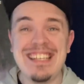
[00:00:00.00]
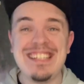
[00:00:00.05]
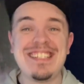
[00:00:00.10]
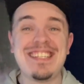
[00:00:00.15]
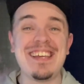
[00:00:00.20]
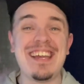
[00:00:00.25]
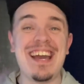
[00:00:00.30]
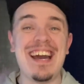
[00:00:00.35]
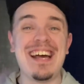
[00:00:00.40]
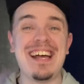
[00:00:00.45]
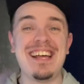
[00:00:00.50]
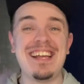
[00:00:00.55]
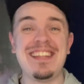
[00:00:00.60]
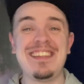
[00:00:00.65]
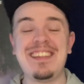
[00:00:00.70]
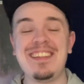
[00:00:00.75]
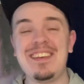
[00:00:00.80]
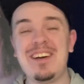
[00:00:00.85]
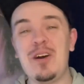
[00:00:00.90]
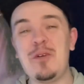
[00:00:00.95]
So yeah,
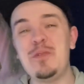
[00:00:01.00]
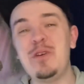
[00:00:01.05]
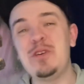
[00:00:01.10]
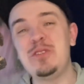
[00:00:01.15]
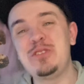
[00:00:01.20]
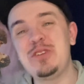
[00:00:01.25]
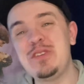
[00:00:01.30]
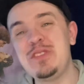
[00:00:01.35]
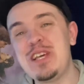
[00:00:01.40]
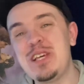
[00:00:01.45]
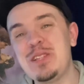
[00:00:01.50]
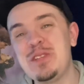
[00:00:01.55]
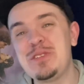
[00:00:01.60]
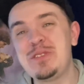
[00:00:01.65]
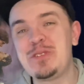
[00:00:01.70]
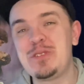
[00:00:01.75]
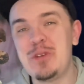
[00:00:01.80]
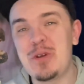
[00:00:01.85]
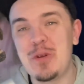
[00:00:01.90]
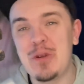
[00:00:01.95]
hope you all enjoyed that little
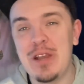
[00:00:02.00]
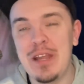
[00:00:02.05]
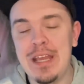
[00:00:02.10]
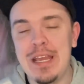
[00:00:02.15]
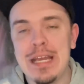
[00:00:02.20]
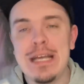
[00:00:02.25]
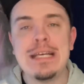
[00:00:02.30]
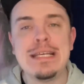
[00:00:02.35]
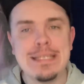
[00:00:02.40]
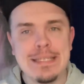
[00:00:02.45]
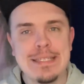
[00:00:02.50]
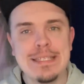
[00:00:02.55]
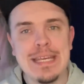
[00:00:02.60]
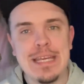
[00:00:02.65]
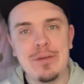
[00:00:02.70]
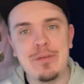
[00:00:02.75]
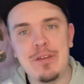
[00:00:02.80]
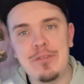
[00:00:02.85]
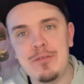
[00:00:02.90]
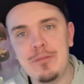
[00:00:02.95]
story. Stay
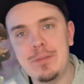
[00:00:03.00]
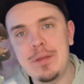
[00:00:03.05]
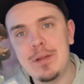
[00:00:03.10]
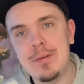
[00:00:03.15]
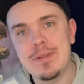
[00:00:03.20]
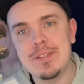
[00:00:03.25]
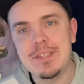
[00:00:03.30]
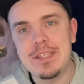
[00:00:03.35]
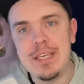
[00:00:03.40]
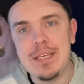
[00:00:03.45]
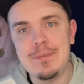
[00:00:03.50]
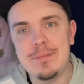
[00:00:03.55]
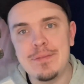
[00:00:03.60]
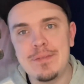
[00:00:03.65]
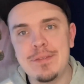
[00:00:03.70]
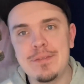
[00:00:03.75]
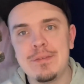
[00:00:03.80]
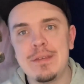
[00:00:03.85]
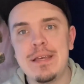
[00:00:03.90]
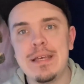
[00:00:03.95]
away from pyramid
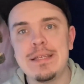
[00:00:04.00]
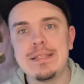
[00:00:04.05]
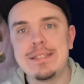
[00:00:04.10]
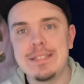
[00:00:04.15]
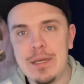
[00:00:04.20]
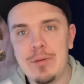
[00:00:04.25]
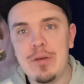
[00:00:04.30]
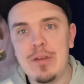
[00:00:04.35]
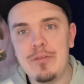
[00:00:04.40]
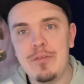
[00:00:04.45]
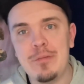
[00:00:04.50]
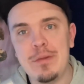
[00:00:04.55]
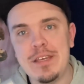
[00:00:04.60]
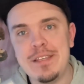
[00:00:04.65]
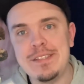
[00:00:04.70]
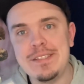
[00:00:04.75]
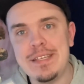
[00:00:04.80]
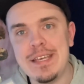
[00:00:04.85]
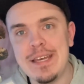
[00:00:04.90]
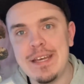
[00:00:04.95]
schemes. Stay away from
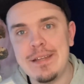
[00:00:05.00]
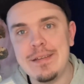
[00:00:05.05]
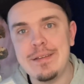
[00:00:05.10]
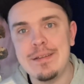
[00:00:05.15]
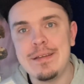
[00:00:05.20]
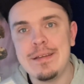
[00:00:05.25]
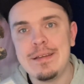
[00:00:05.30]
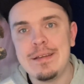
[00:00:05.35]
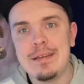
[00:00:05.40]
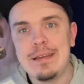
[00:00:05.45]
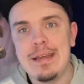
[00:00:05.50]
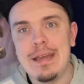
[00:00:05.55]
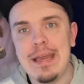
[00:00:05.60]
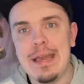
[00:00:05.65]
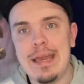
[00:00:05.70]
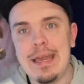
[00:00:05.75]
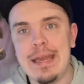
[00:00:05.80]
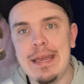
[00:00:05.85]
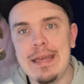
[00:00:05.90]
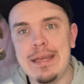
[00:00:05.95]
ACN.
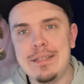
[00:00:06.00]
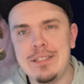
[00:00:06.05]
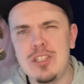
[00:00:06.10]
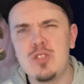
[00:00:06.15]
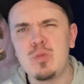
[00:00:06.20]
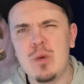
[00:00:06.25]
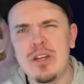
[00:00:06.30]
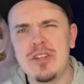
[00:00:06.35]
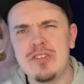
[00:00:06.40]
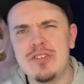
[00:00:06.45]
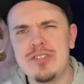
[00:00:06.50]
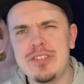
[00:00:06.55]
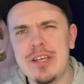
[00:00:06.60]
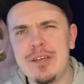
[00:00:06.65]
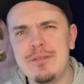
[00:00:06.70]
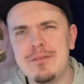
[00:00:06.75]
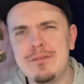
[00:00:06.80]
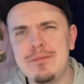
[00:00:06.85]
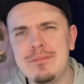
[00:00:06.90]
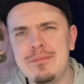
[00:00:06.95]
And just watch
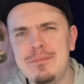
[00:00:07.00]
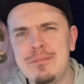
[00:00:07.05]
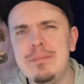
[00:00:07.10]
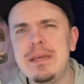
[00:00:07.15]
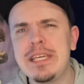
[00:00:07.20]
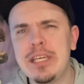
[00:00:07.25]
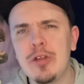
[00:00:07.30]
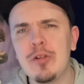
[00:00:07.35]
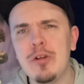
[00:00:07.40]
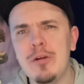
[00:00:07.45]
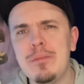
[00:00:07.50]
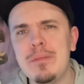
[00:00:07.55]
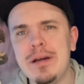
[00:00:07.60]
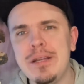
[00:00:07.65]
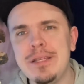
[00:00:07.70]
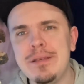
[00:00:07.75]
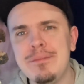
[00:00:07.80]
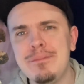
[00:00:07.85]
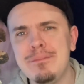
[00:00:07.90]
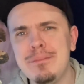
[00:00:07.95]
yourself. Make your own
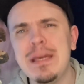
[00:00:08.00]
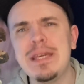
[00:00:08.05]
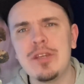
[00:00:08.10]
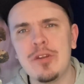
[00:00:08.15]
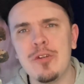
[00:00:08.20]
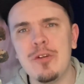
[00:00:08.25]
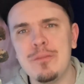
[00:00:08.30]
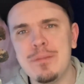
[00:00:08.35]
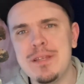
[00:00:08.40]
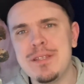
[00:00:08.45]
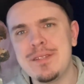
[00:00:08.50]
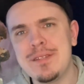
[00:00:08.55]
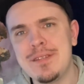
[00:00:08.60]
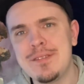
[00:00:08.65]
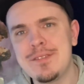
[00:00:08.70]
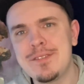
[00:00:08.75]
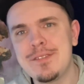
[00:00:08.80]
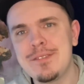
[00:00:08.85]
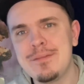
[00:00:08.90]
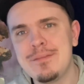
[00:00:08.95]
money. Make your own
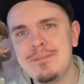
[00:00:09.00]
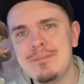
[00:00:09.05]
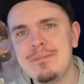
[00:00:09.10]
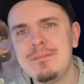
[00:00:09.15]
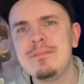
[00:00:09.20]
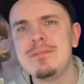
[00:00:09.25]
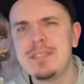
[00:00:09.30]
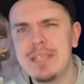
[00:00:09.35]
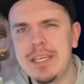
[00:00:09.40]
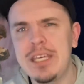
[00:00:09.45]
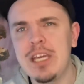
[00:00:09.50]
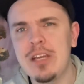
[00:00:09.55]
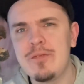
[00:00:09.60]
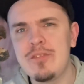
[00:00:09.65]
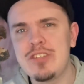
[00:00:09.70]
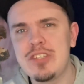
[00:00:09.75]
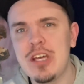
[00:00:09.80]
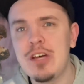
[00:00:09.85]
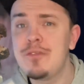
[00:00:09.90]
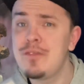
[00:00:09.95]
business. Take care of
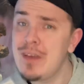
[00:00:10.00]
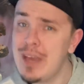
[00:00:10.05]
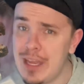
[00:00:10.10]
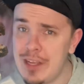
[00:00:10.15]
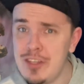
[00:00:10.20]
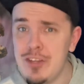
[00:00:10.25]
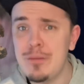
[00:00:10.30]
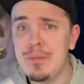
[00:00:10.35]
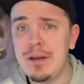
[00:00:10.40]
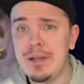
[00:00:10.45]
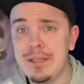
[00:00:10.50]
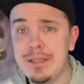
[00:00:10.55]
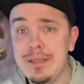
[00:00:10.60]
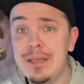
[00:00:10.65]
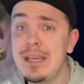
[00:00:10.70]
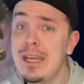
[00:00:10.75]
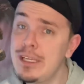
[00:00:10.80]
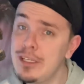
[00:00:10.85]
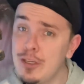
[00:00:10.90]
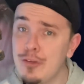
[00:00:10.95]
yourself and your money
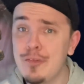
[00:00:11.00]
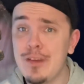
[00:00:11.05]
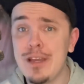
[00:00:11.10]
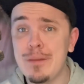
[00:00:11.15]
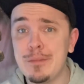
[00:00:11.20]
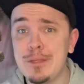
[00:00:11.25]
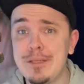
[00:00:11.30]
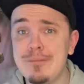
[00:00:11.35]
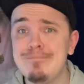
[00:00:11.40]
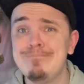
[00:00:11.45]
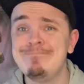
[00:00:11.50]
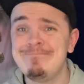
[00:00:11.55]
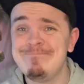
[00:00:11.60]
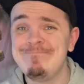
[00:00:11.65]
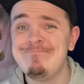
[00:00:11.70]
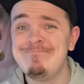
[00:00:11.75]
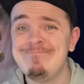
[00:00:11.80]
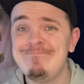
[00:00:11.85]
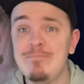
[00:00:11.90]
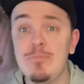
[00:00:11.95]
and your family.
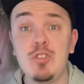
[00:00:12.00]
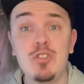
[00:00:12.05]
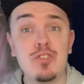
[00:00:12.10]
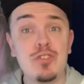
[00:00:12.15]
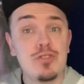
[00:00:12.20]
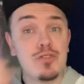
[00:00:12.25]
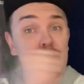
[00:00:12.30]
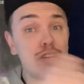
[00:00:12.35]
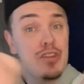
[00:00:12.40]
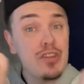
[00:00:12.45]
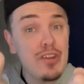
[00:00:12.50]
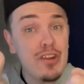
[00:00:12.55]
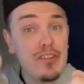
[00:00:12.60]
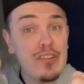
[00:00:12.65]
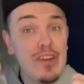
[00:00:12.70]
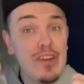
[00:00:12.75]
Join the dark